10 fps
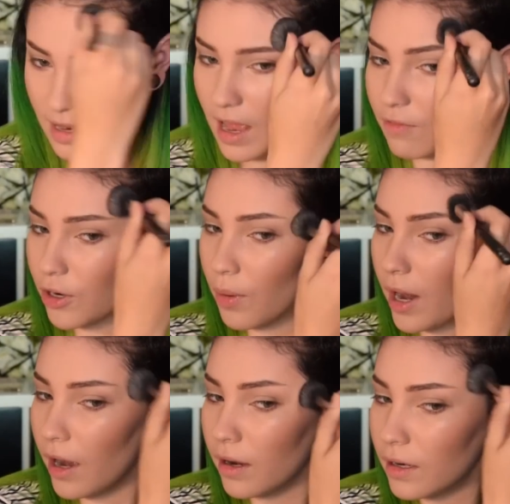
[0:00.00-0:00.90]

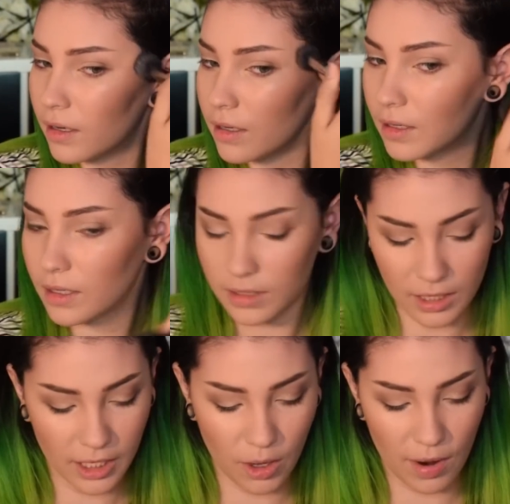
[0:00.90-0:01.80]
Everywhere!
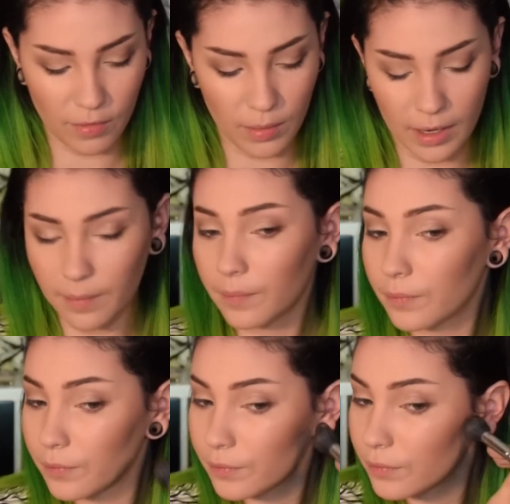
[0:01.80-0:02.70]
Gotta go everywhere.
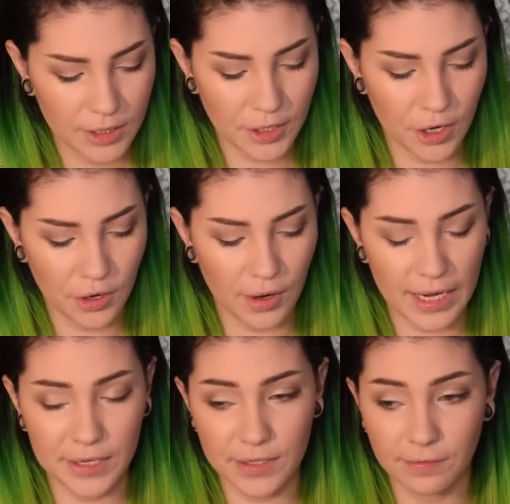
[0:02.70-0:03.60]
So I
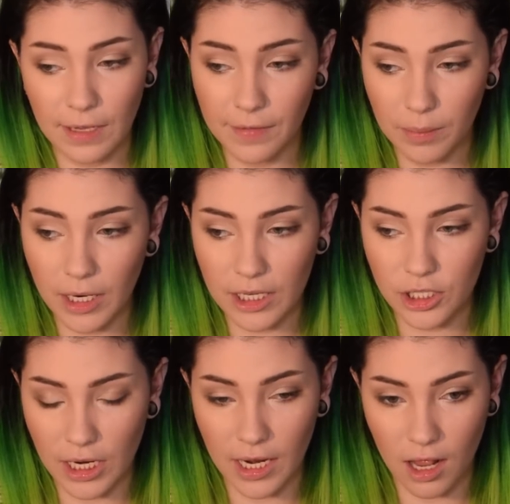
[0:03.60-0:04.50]
use a fluffy brush,
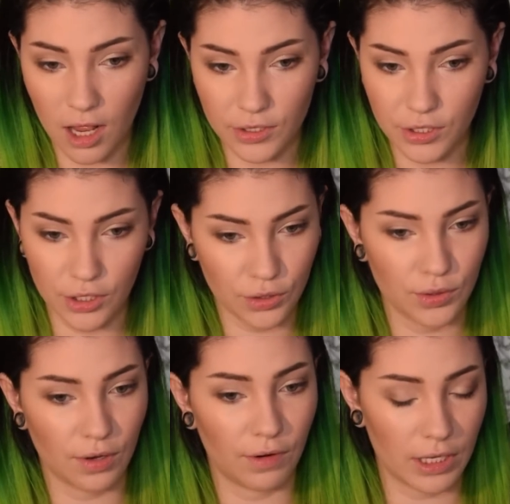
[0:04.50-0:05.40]
and I'll also use
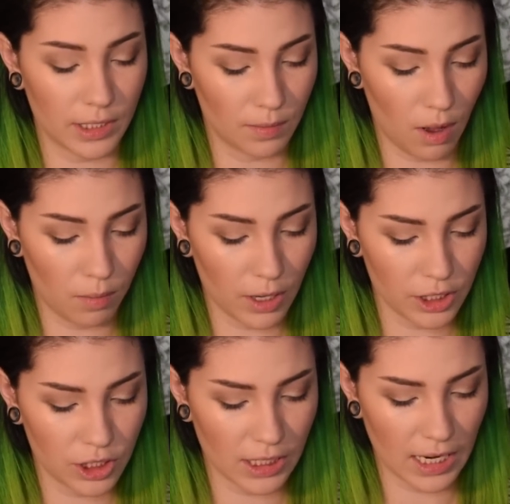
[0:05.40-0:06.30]
a very small
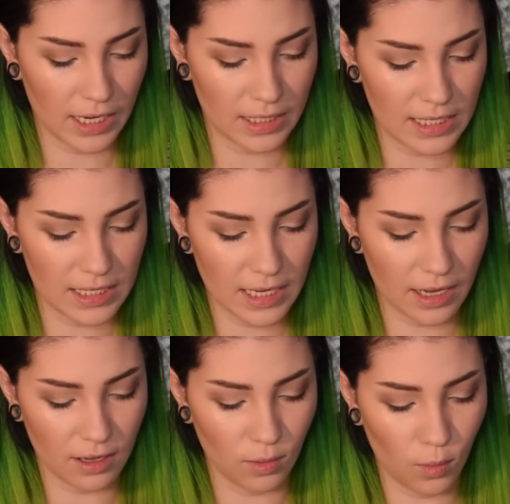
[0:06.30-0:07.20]
brush to kind of
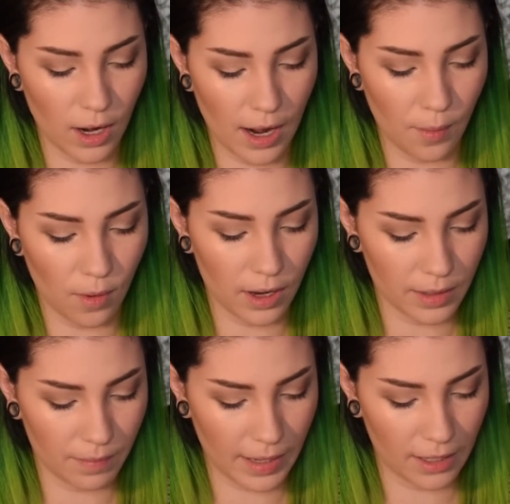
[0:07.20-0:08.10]
detail where I want
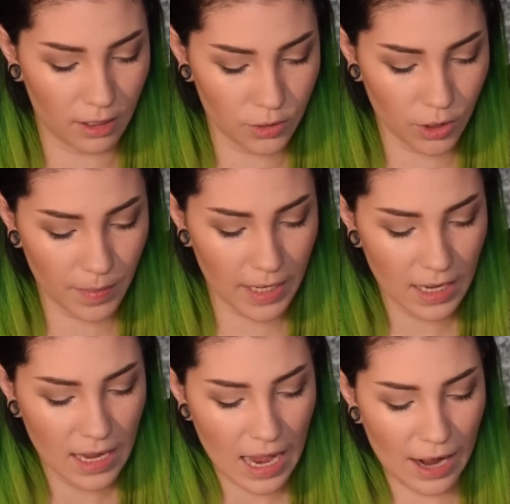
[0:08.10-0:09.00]
my contour to be.
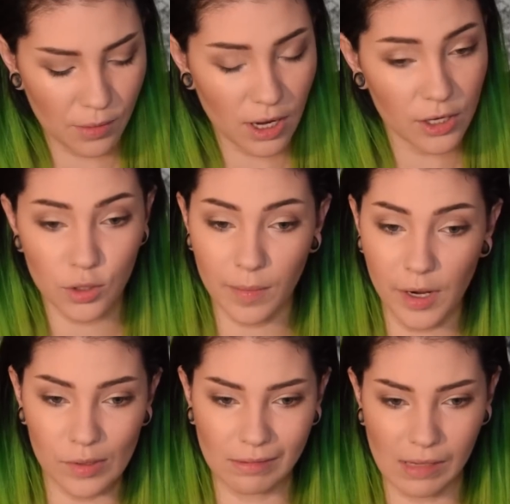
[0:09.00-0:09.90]
I don't contour my
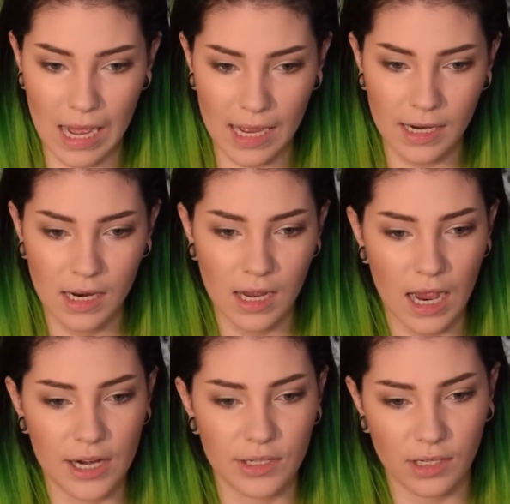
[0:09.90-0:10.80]
nose a lot.
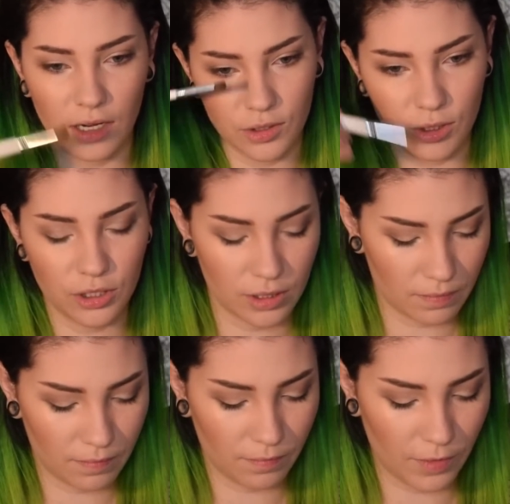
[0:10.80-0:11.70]
I just contour just
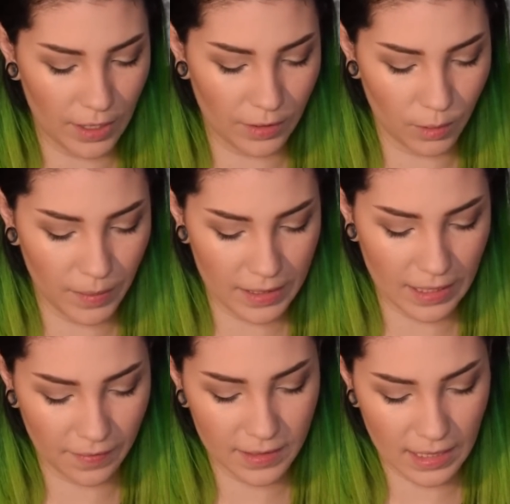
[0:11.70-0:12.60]
very little bit
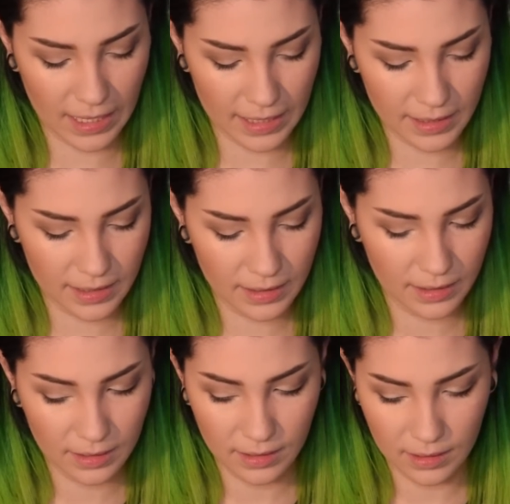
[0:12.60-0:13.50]
down the sides.
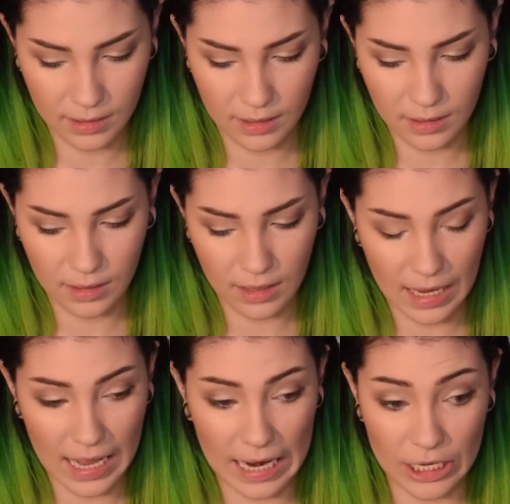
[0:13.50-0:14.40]

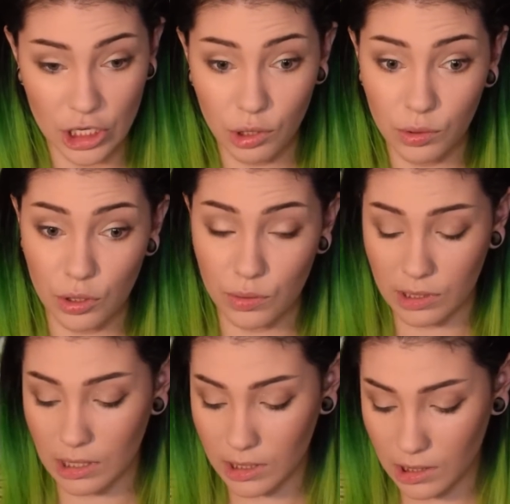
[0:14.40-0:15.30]
And I don't use this